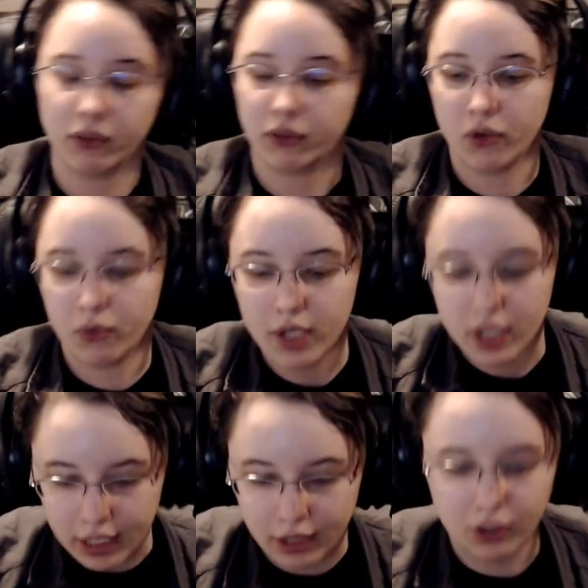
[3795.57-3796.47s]
So
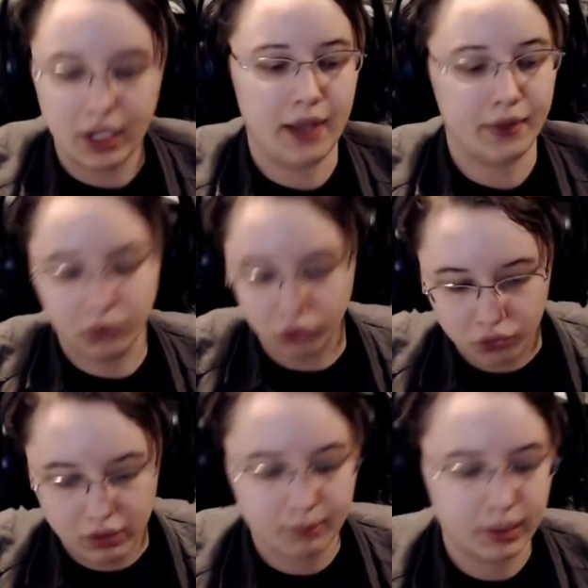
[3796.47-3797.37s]
internet, there's
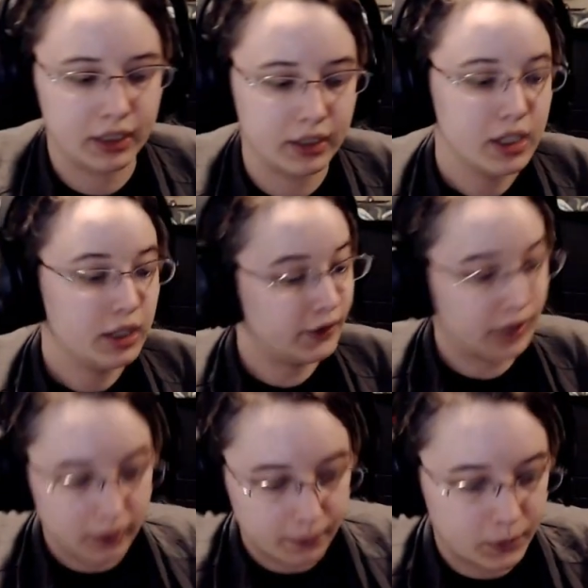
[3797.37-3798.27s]
streaming,
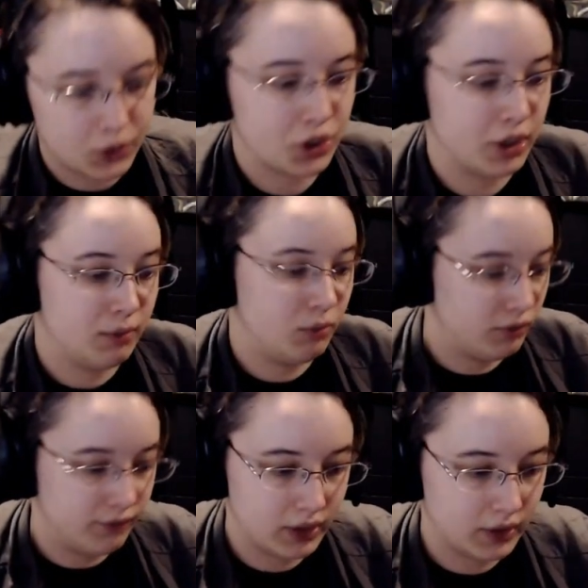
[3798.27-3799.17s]
television,
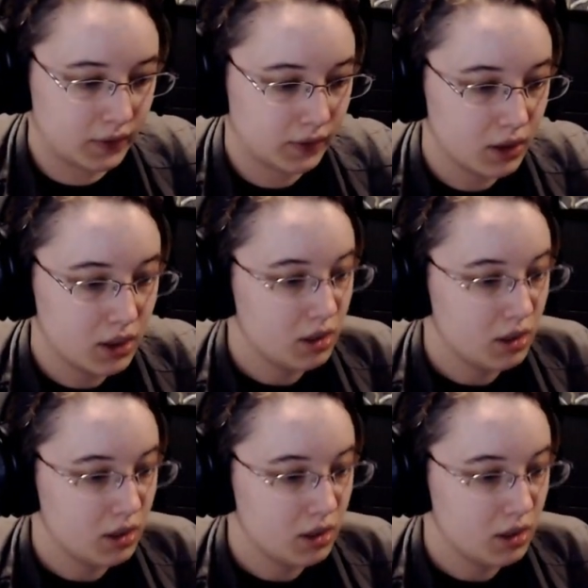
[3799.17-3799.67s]
movies,